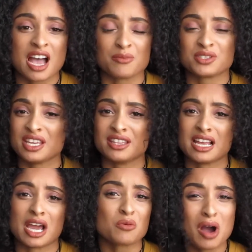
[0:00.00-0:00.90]
I'm sitting there
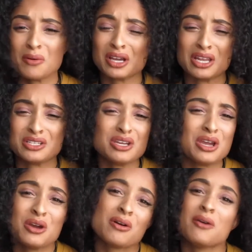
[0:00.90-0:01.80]
like, what am I gonna
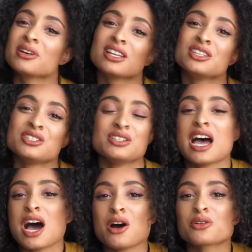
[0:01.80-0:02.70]
do? What am I gonna do
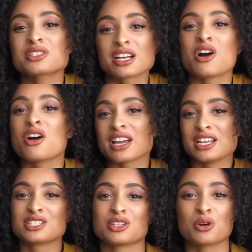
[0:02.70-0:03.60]
now? Because I can't get
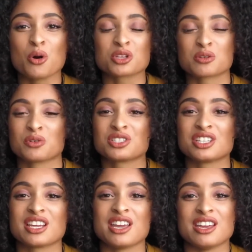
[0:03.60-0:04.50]
into the course I wanted
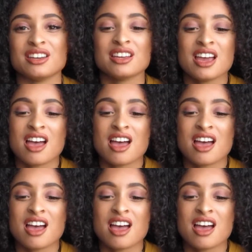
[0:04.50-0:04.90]
to get in.